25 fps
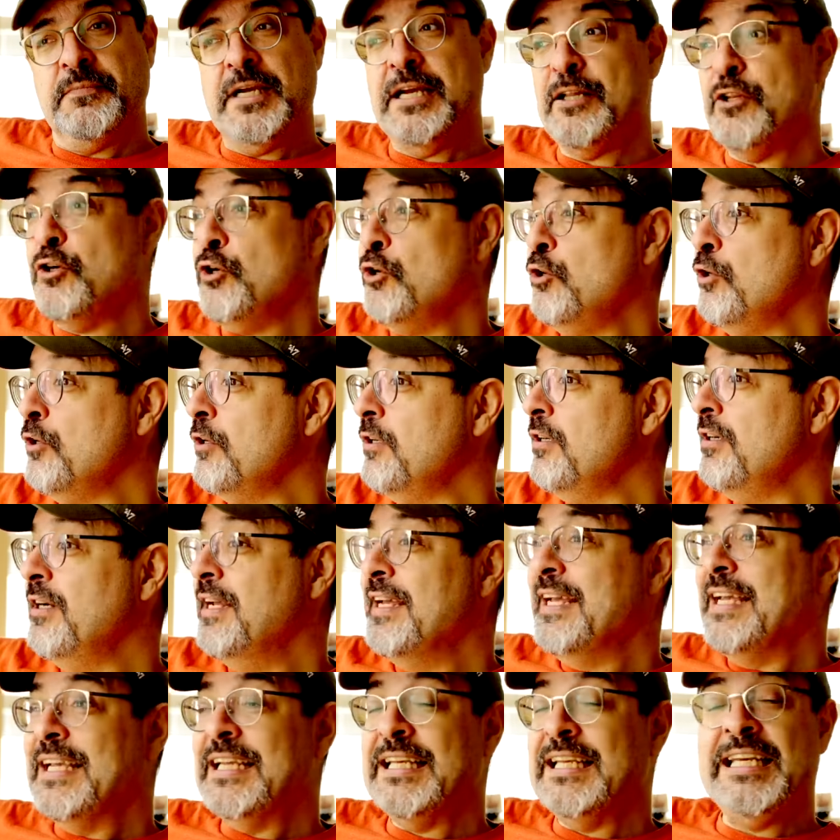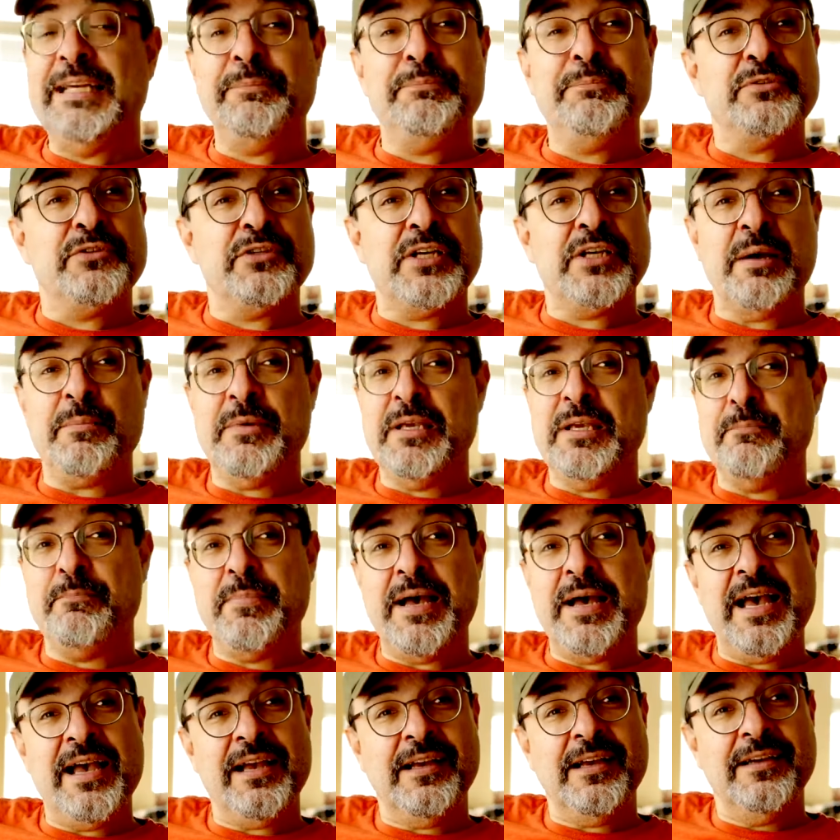And the hooker keeps coming
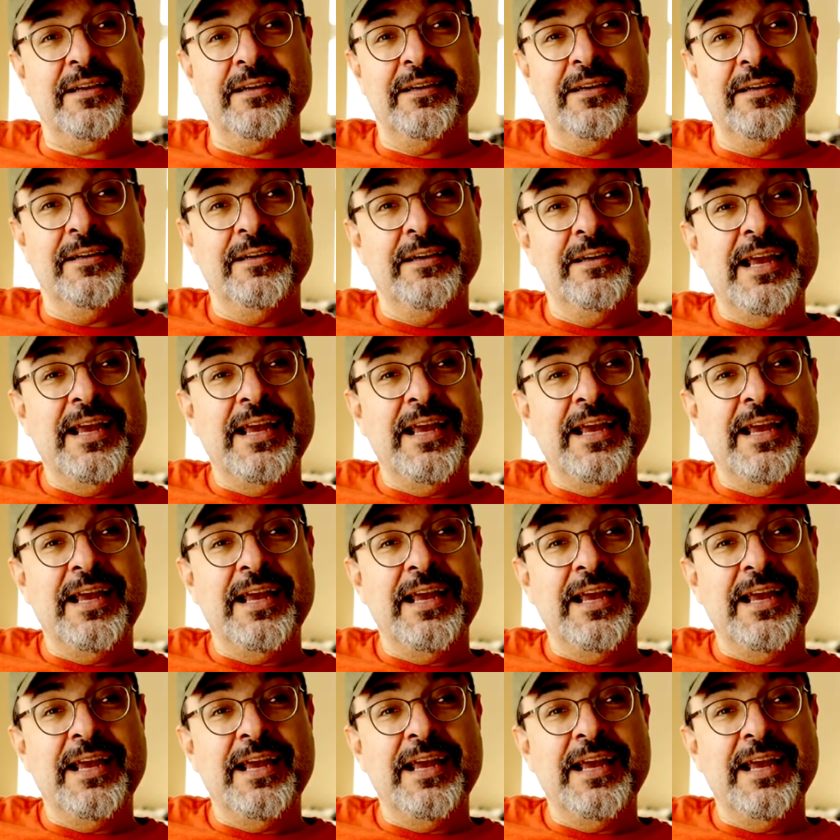back